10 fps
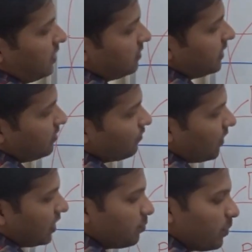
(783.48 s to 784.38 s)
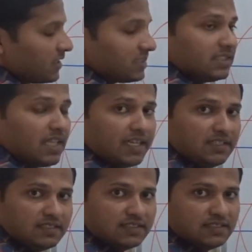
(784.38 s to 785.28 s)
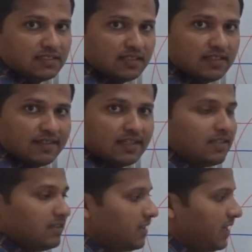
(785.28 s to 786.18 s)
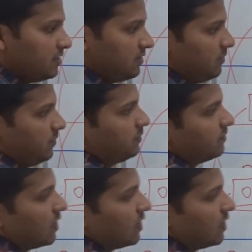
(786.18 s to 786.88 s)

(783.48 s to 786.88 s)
then 1 plus 9 is 10.